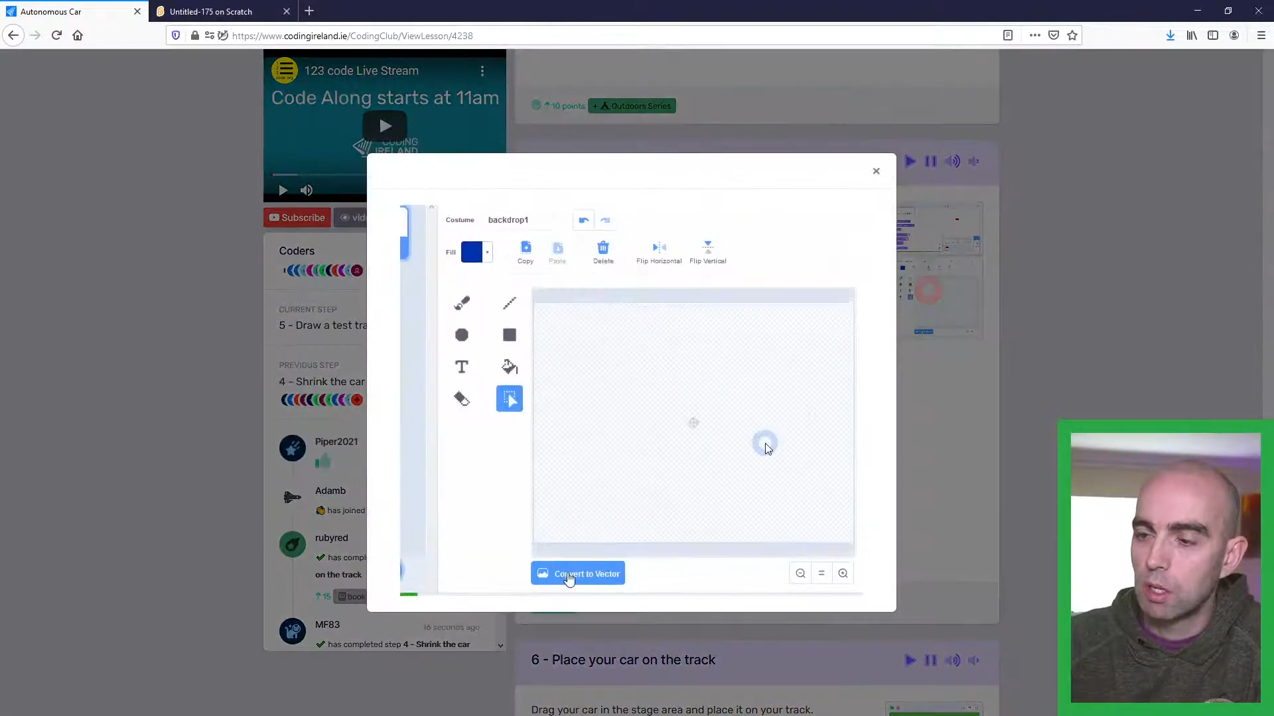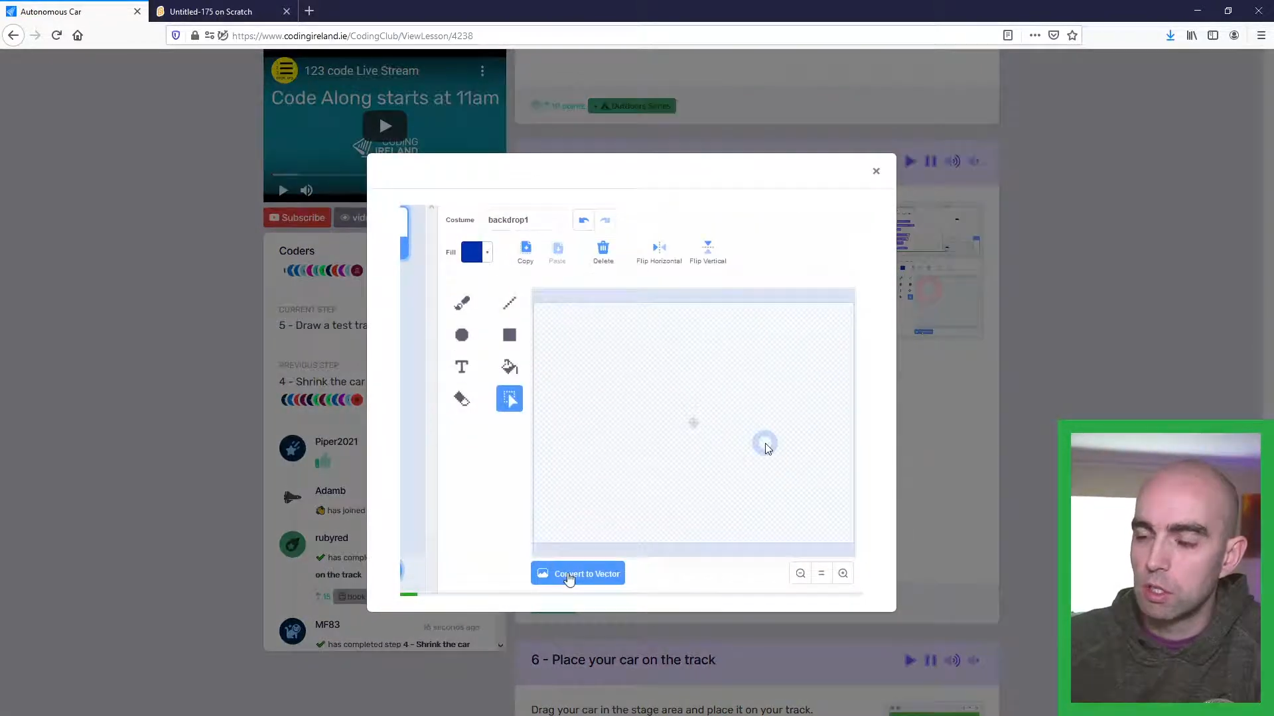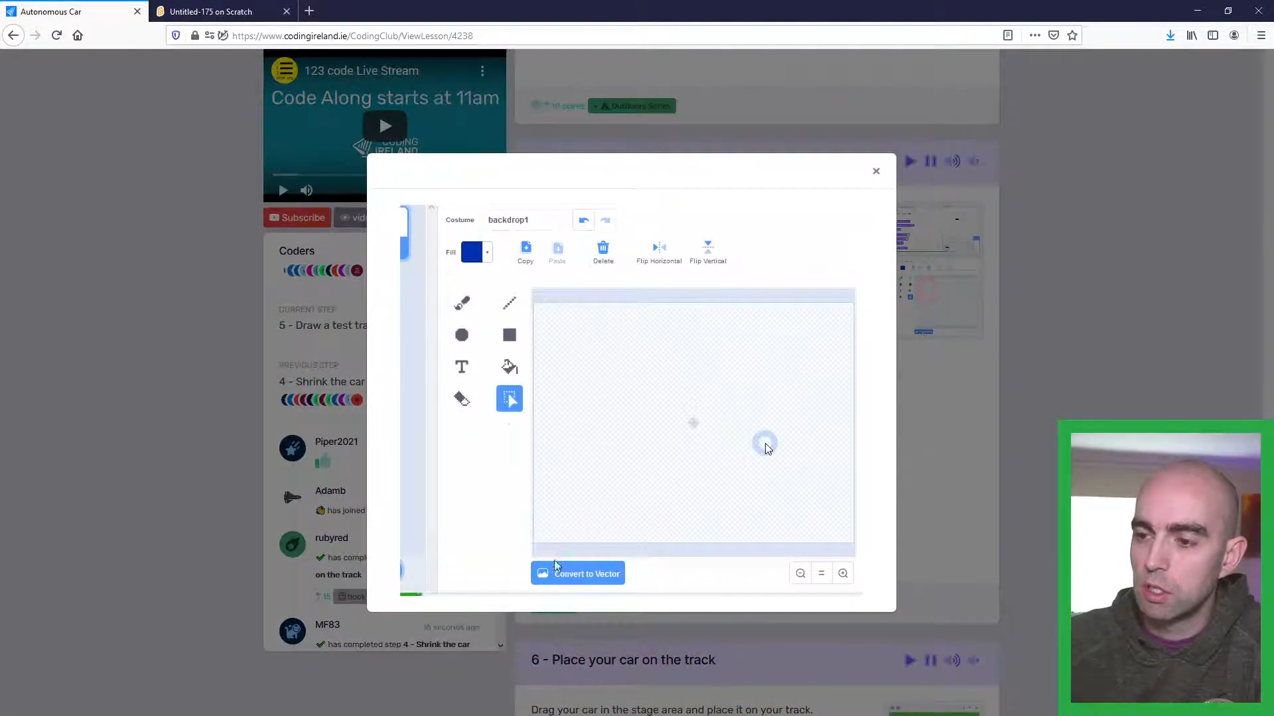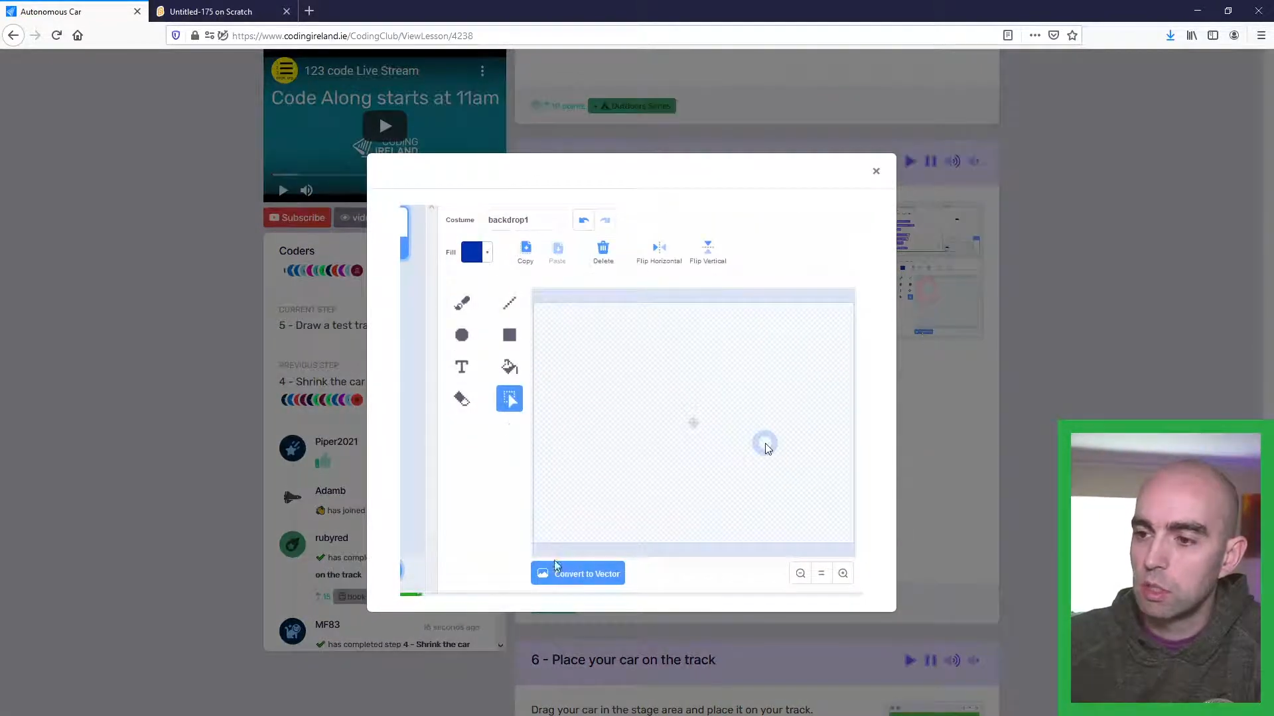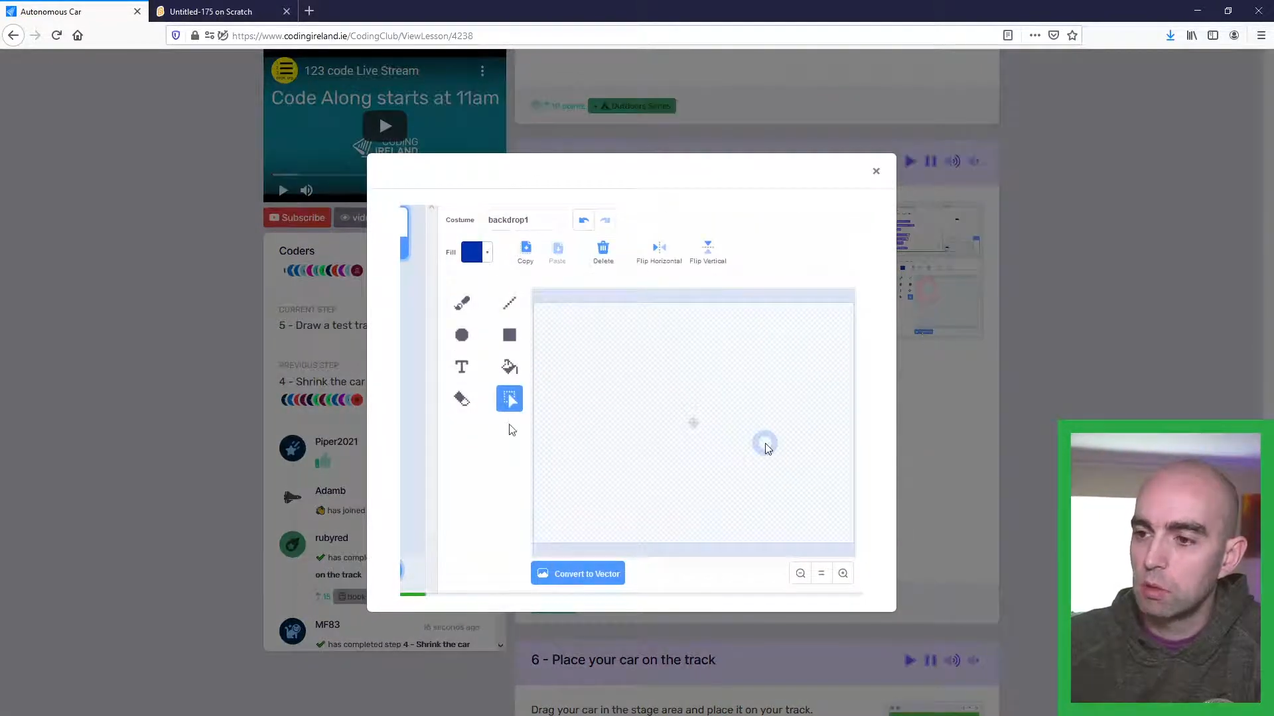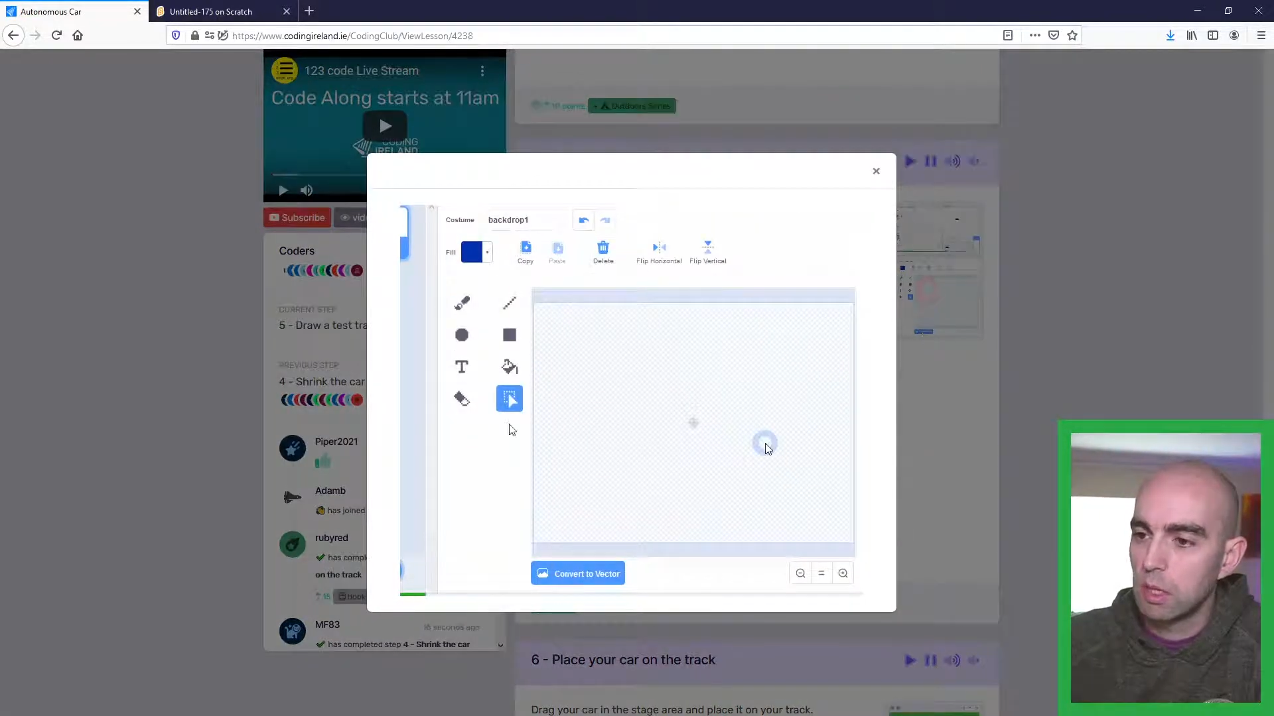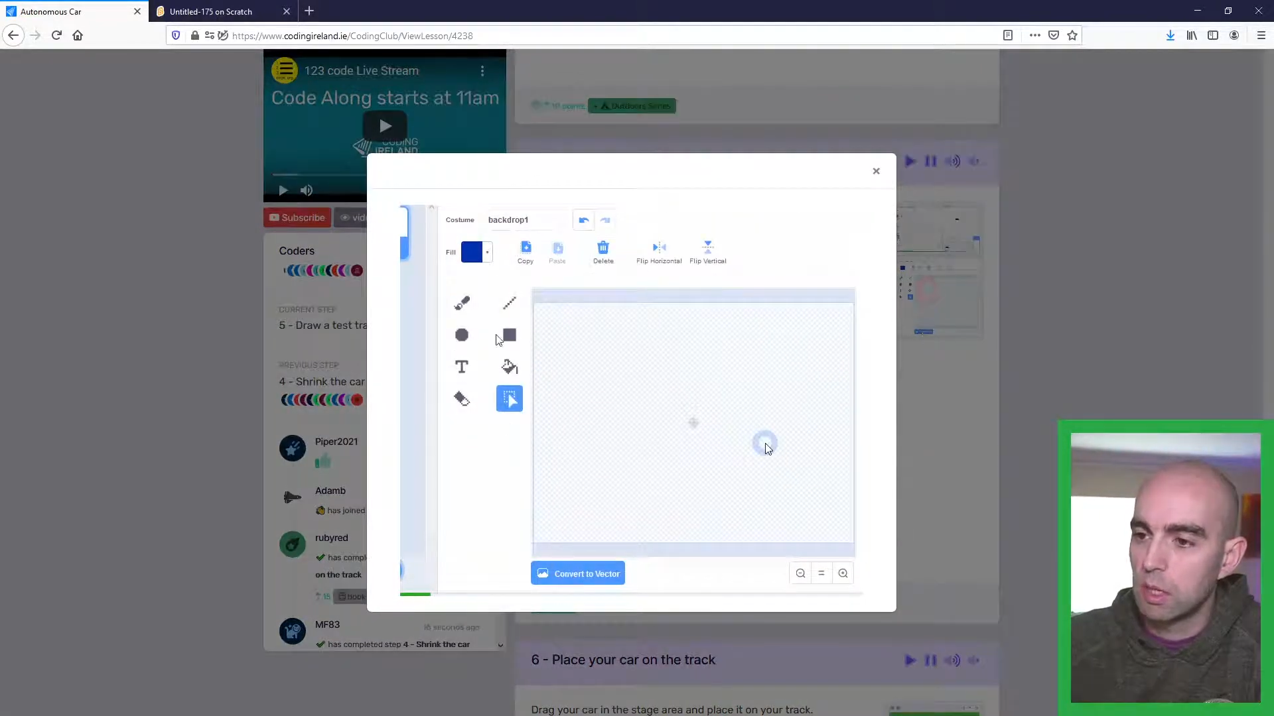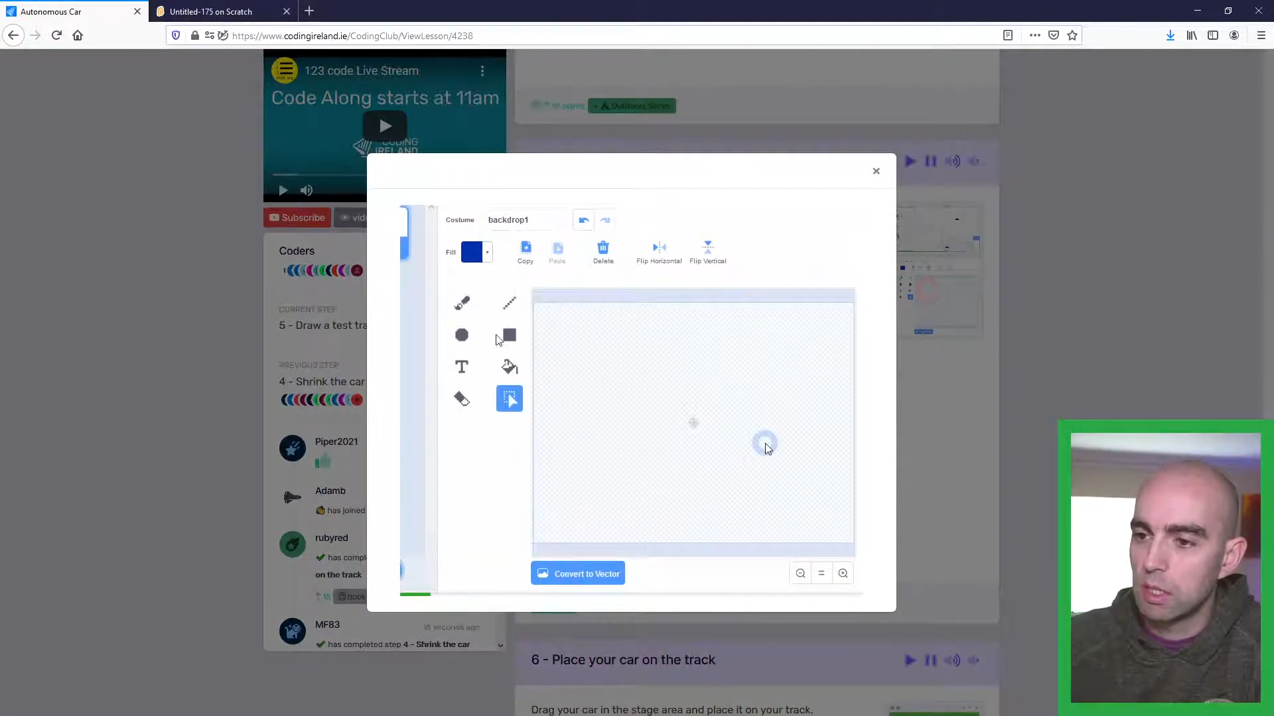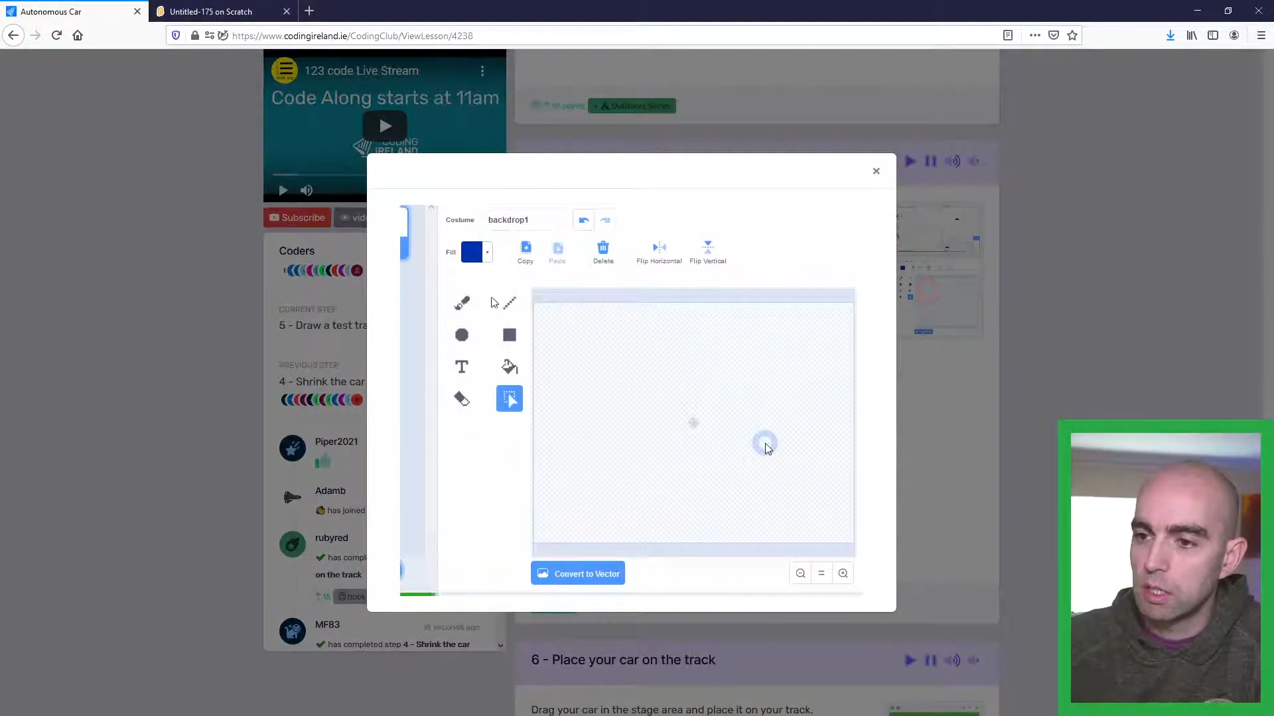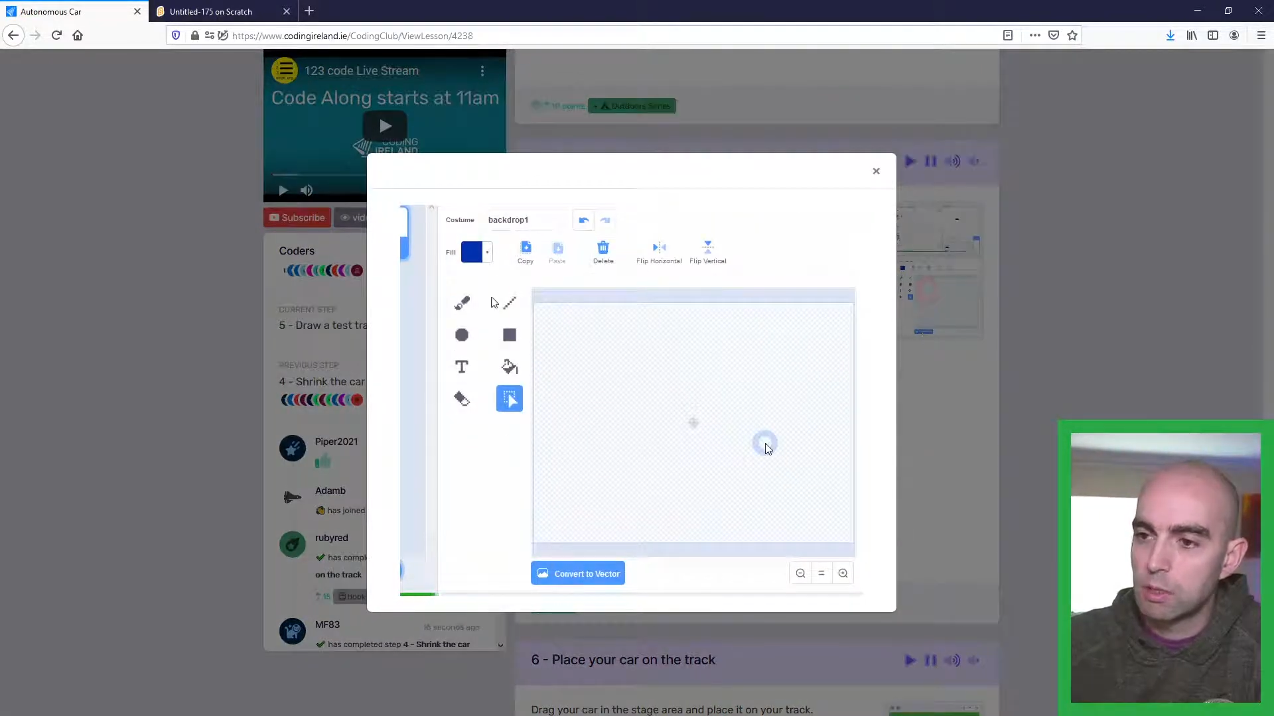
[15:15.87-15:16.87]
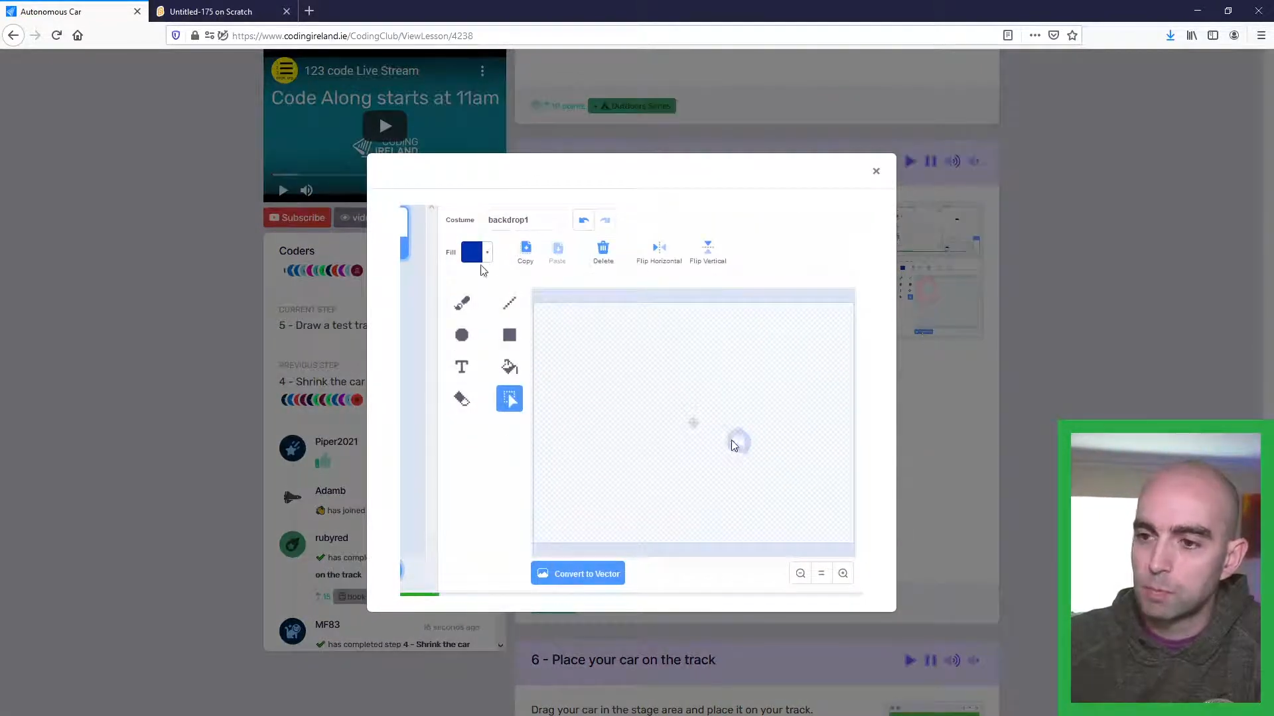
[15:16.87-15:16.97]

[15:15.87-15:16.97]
do is,